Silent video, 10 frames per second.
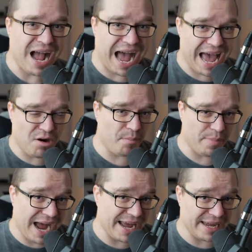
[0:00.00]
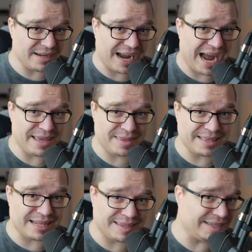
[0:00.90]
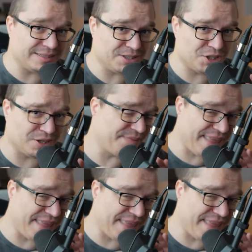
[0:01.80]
I don't buy it. I think that TLC should have